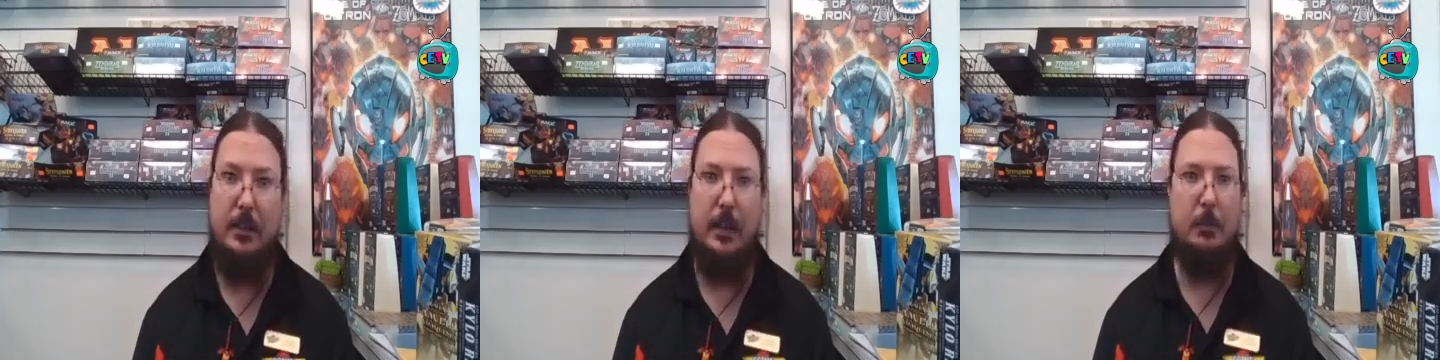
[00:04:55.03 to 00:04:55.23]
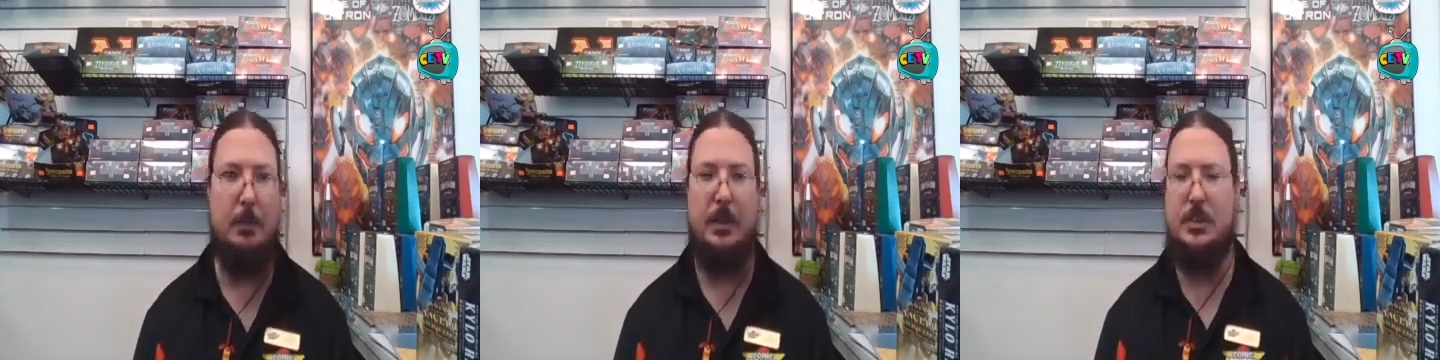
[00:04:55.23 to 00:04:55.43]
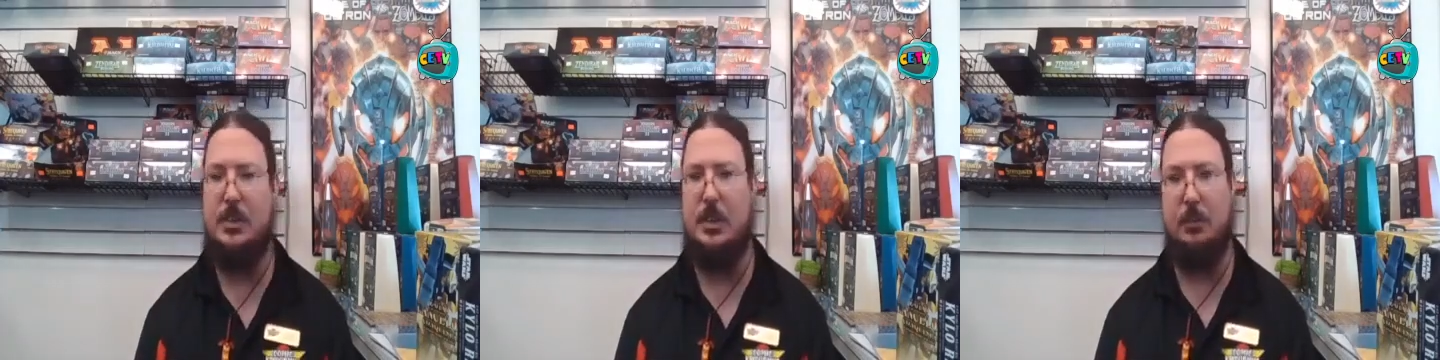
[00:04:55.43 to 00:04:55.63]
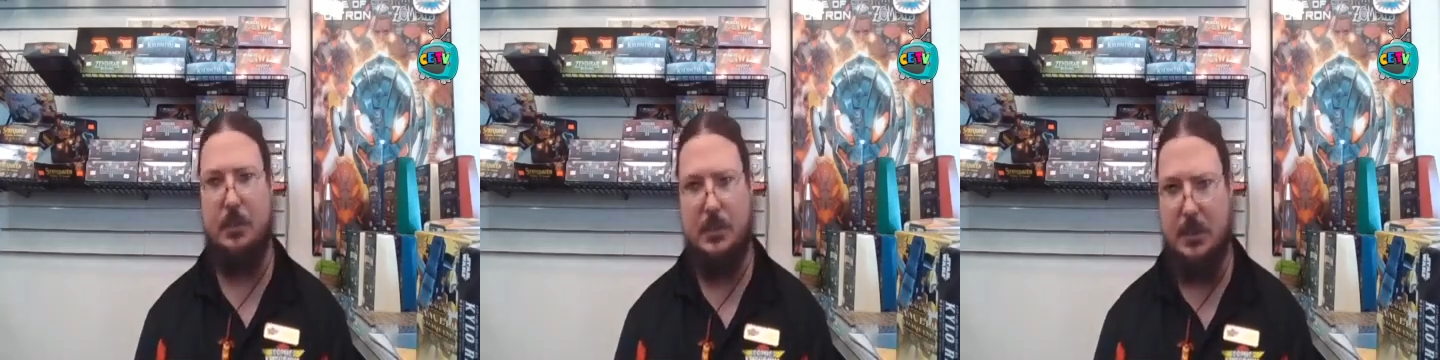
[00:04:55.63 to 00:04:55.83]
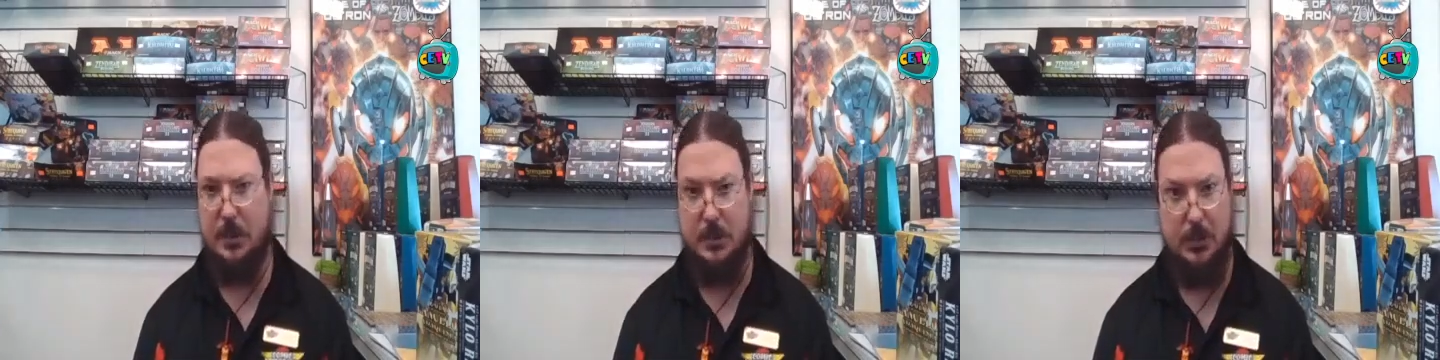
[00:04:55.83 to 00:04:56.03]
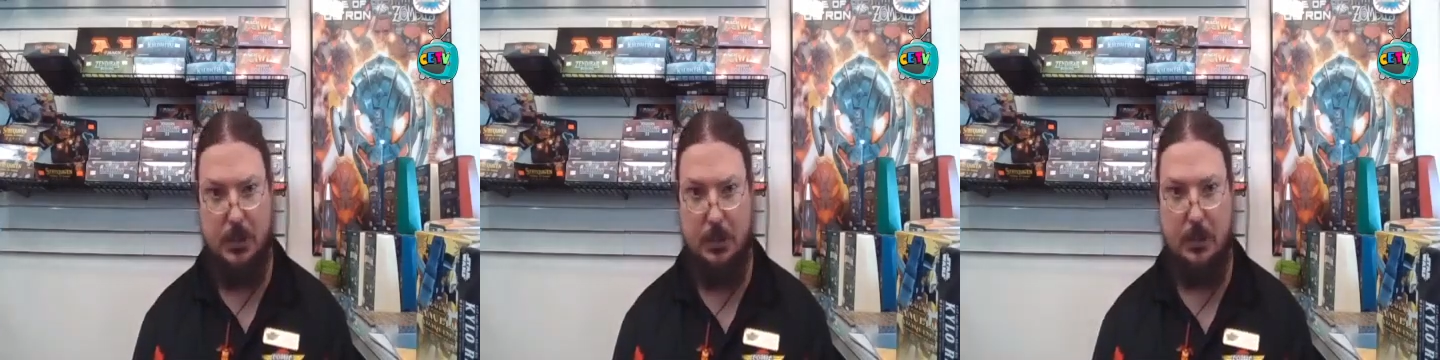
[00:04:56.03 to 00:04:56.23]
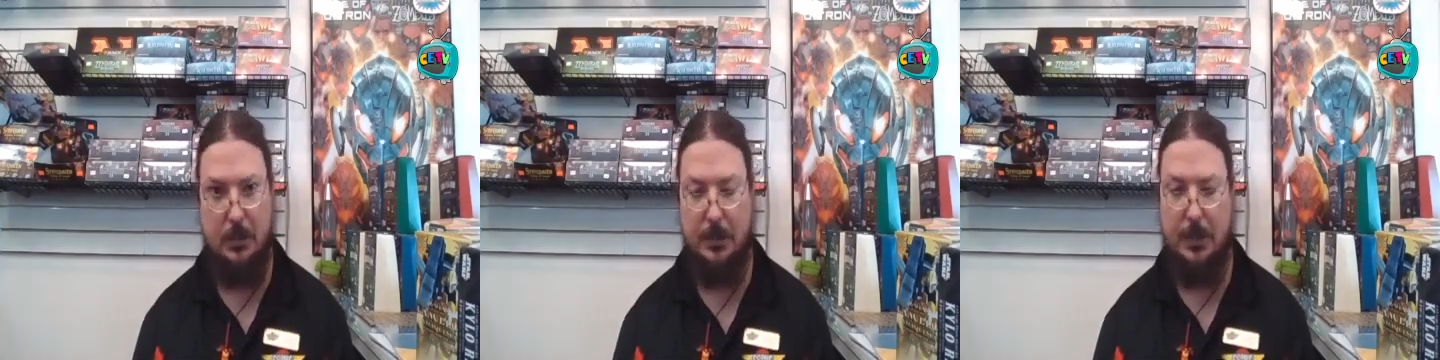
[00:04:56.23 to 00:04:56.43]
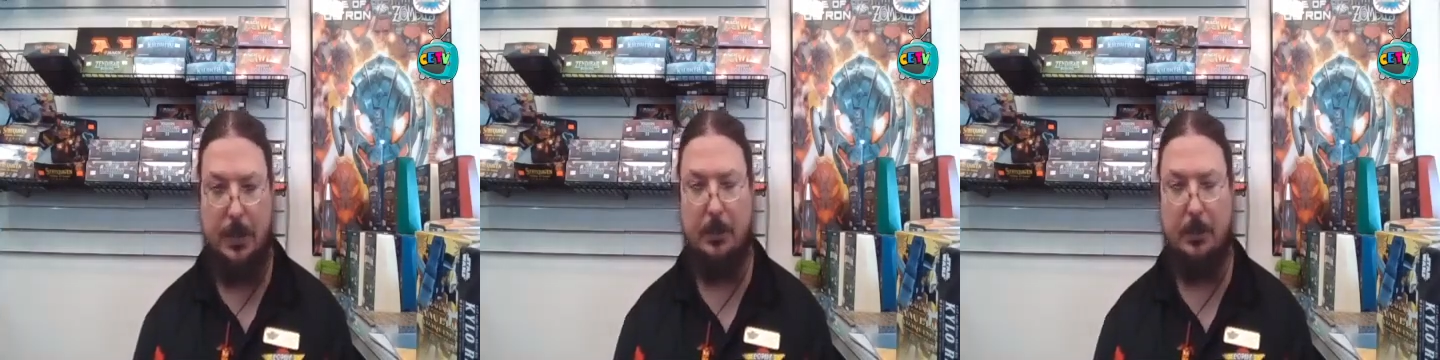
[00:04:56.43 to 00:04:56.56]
I mean, just if it's got star in the